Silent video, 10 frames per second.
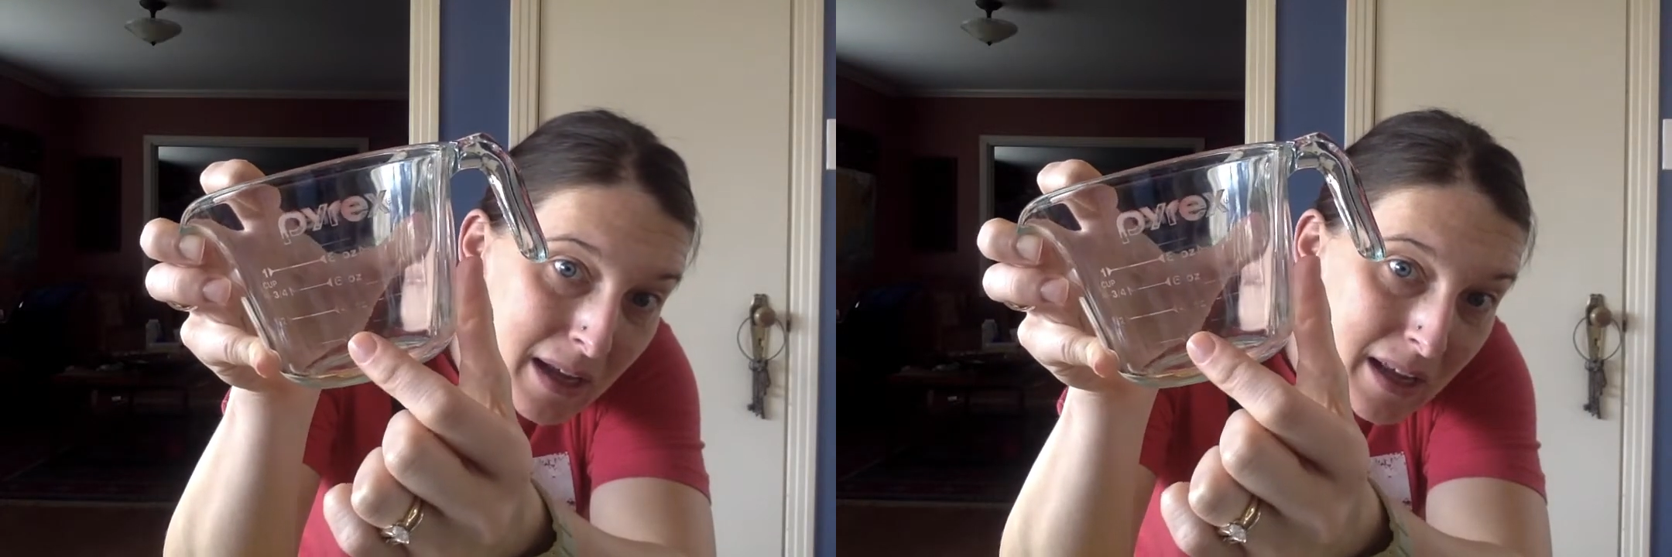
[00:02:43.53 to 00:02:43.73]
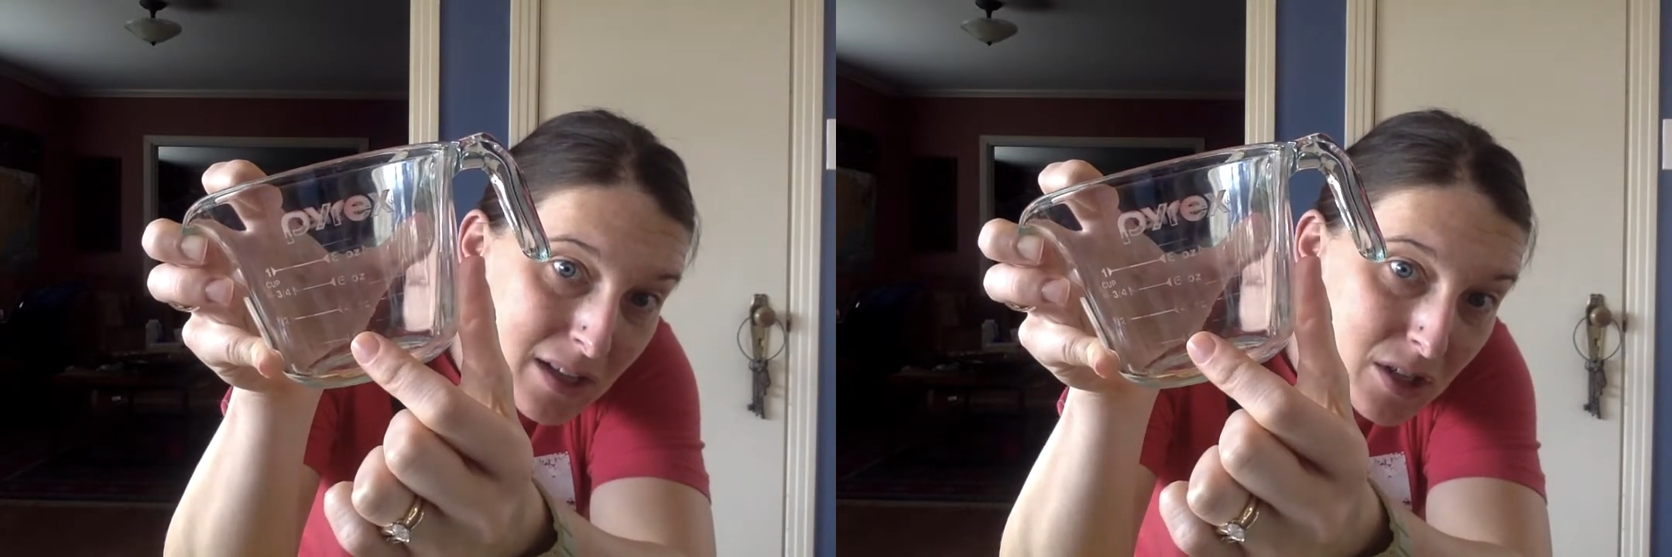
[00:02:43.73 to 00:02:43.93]

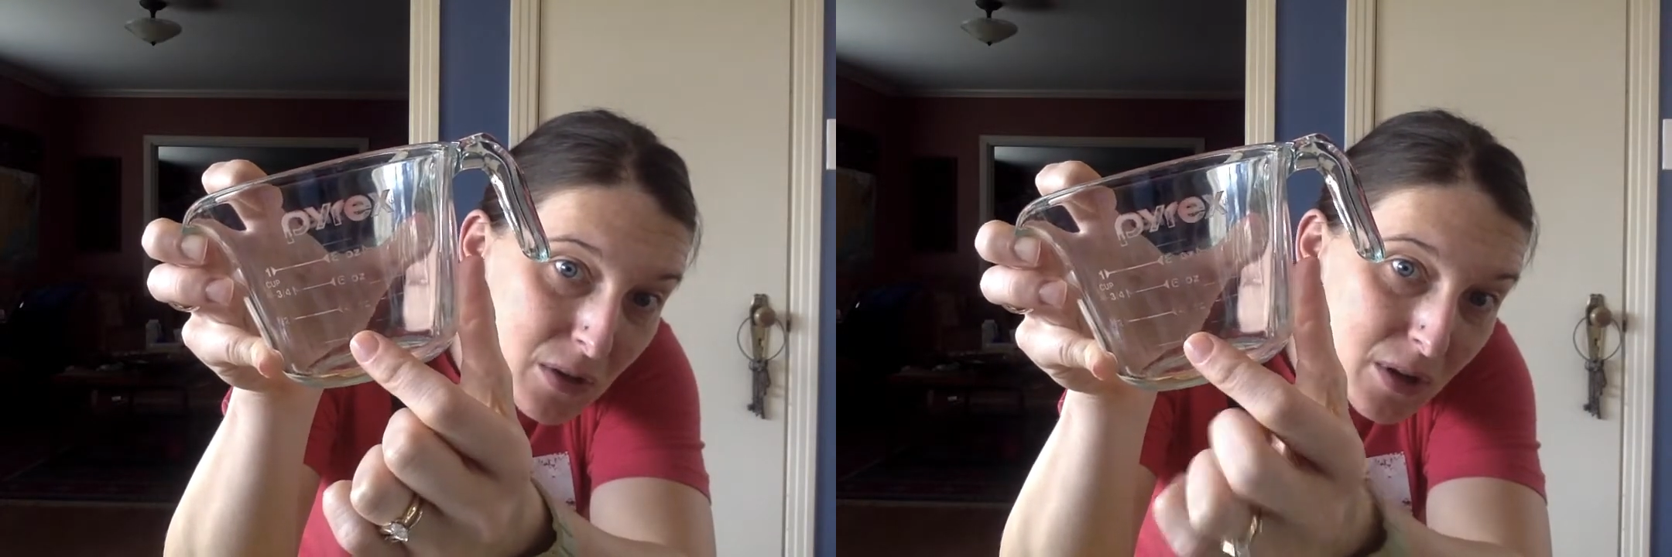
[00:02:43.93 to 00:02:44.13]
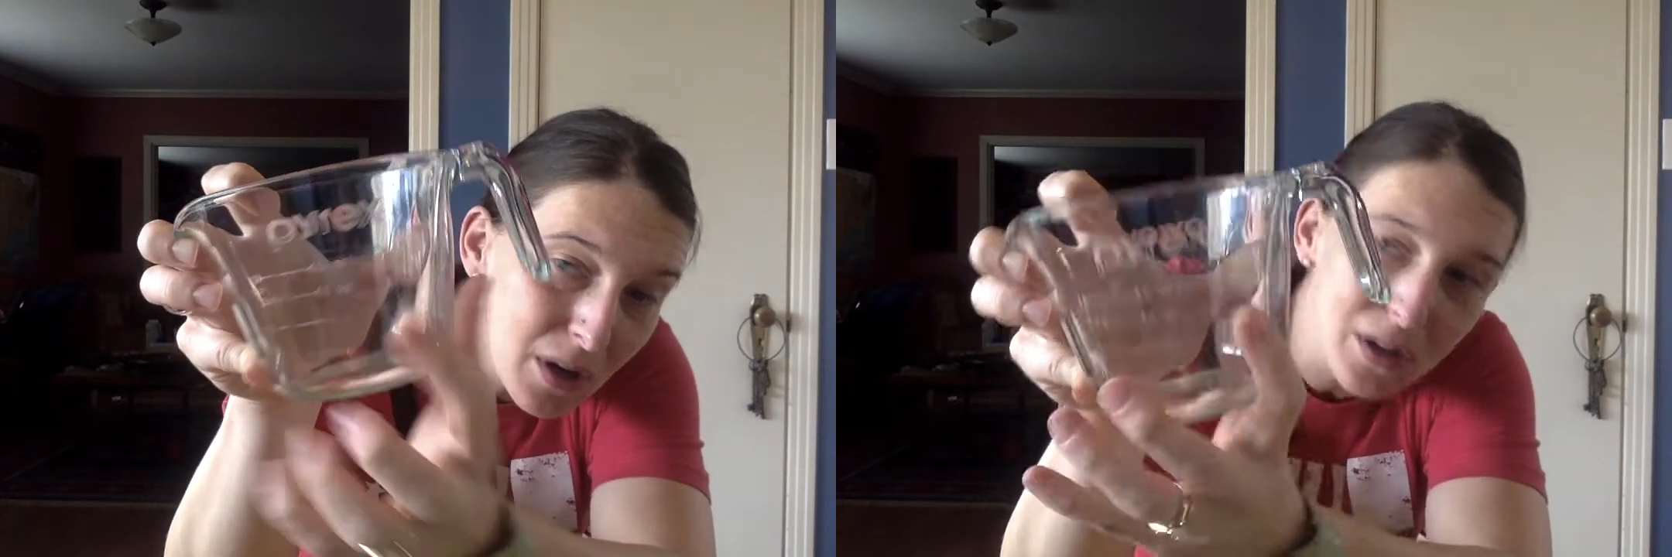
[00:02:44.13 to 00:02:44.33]
So
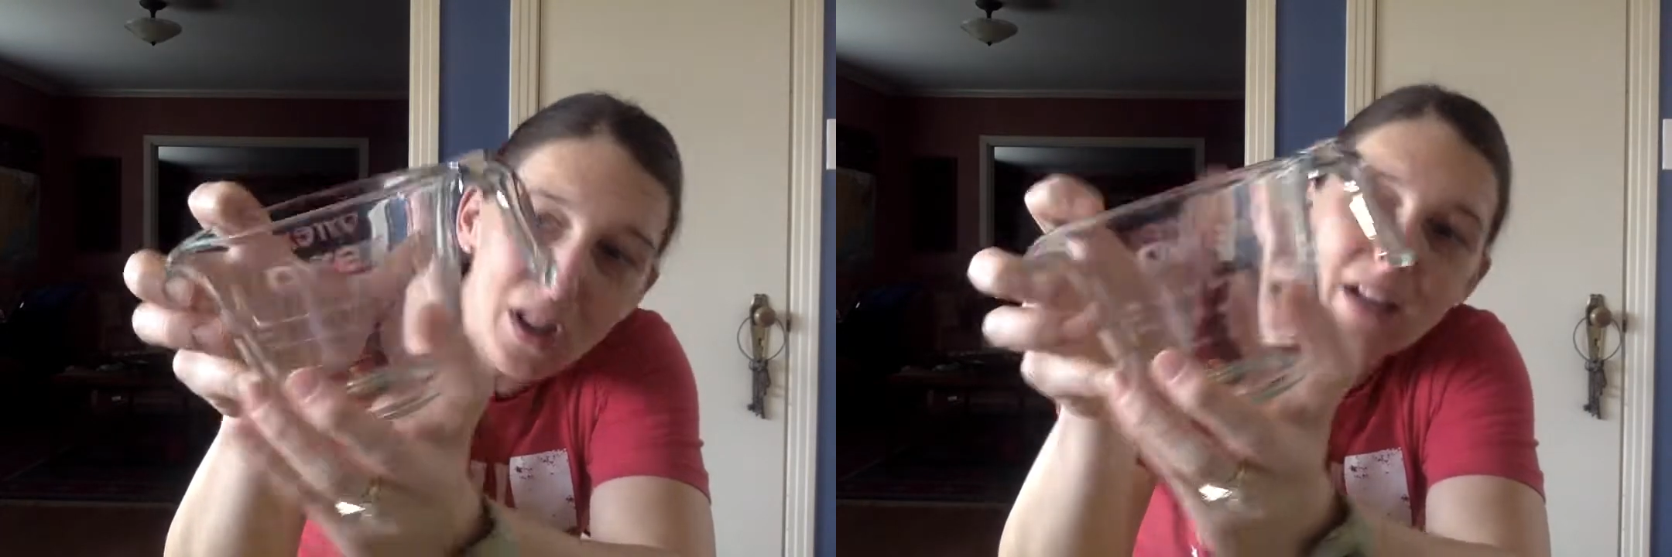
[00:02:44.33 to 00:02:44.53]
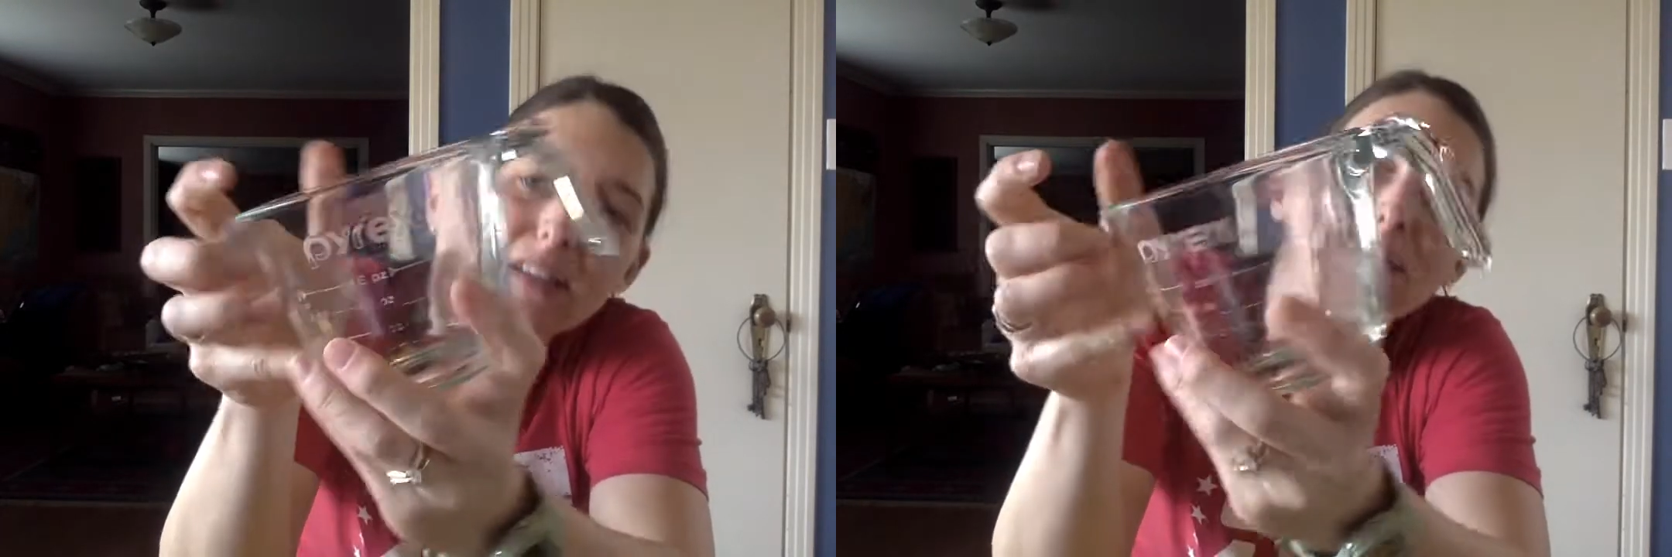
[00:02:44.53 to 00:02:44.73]
there are
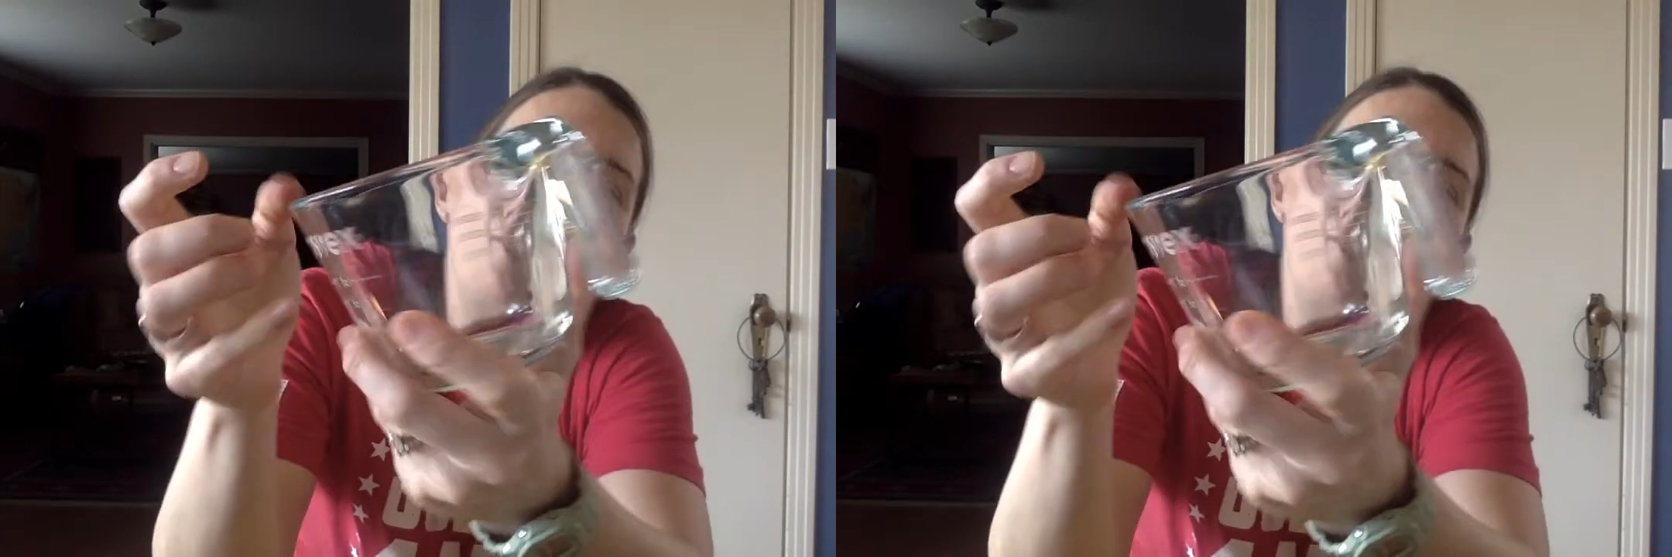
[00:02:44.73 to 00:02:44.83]
lots of